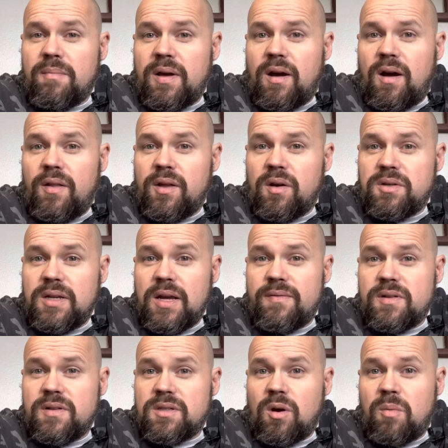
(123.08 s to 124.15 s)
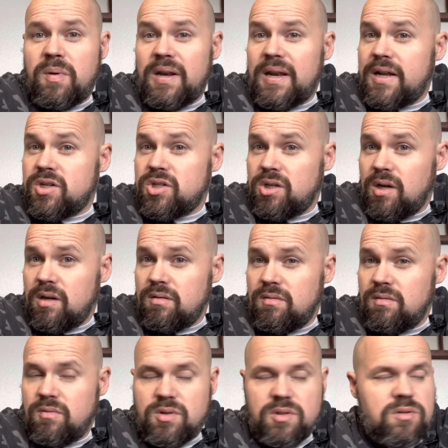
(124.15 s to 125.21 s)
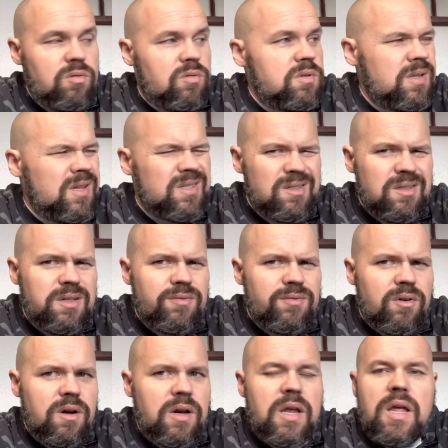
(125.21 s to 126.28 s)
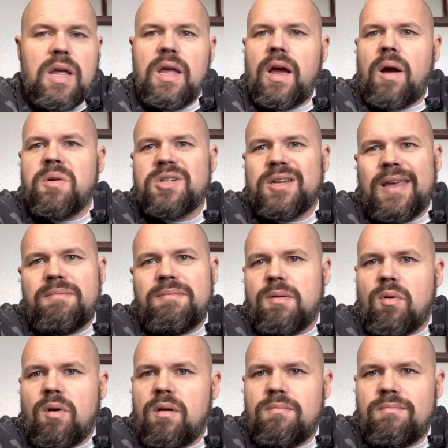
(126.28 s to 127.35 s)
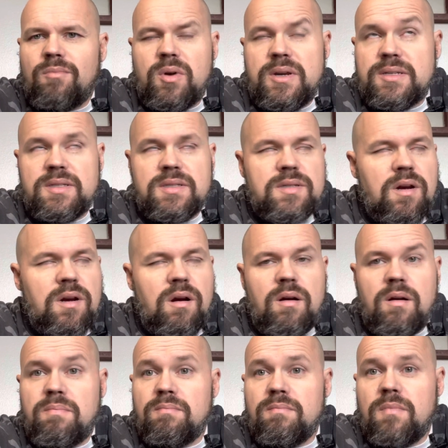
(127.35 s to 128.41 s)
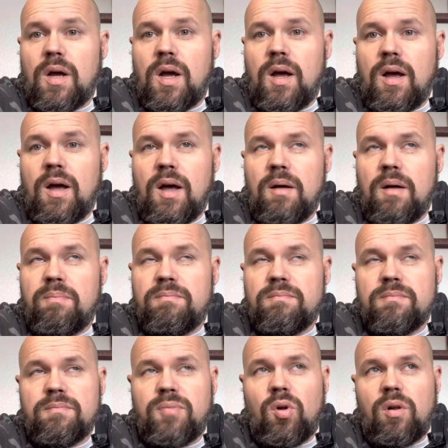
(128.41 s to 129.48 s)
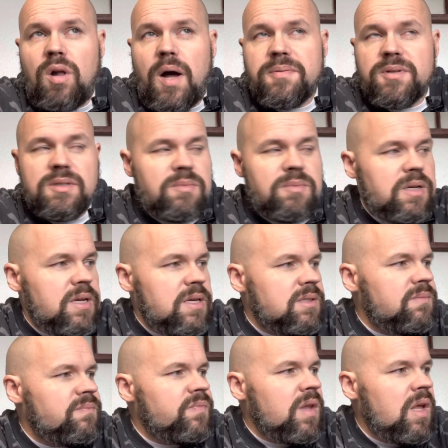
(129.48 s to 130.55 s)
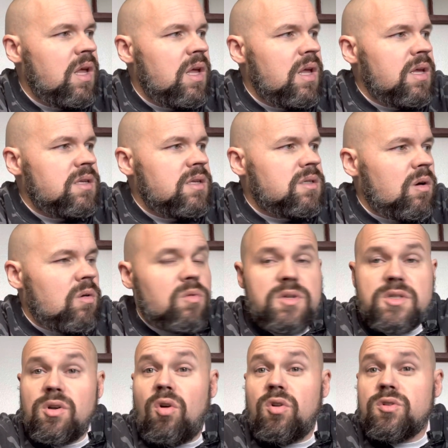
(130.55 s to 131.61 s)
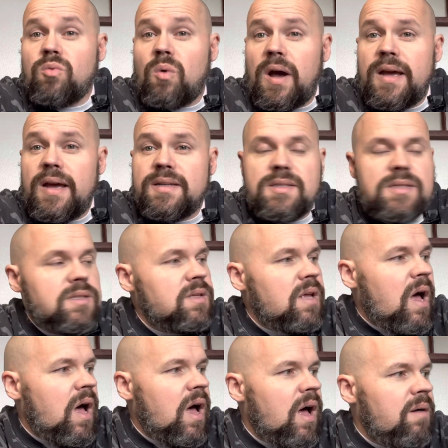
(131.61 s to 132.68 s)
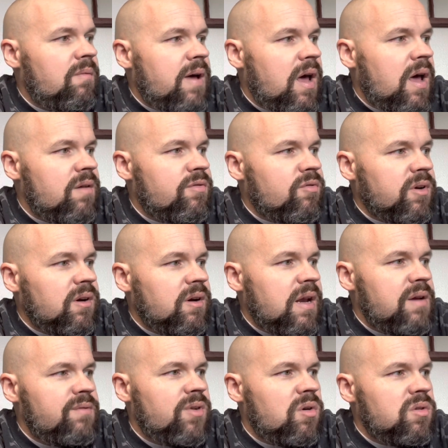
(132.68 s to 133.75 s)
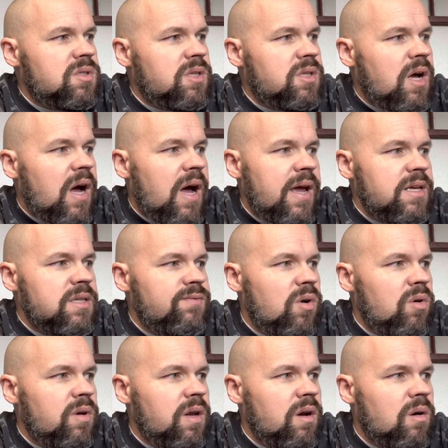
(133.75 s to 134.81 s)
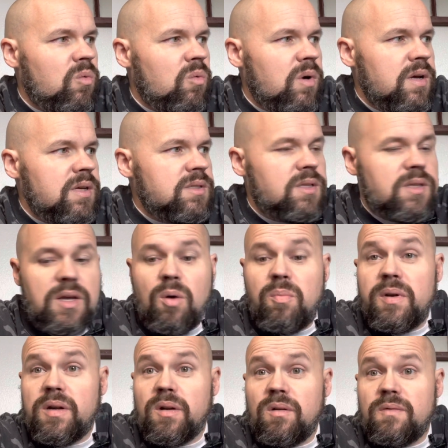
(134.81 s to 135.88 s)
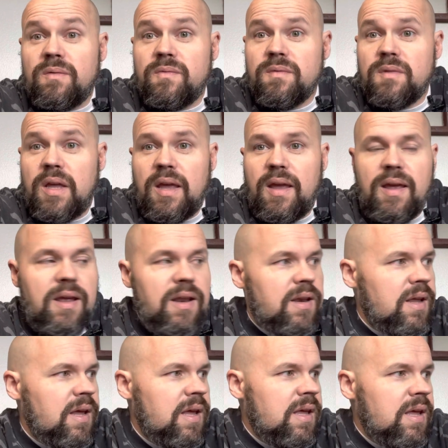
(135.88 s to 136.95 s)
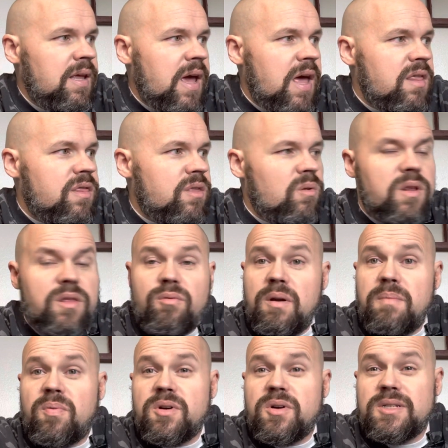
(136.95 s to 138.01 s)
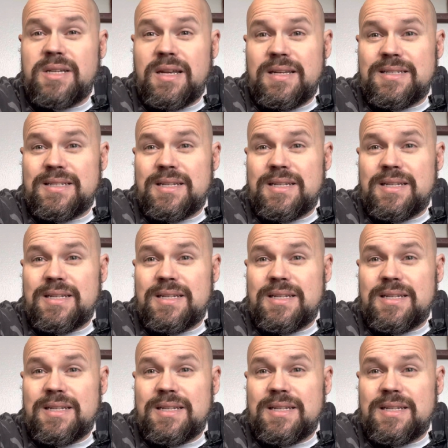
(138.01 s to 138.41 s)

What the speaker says: the OTF it's opening and shut, which is cool. So that's a little different. I wish it gave me more reasons or pull options, but it doesn't. So results wise, out of 380 votes, the highest vote getter was the opening hole, and at 33%.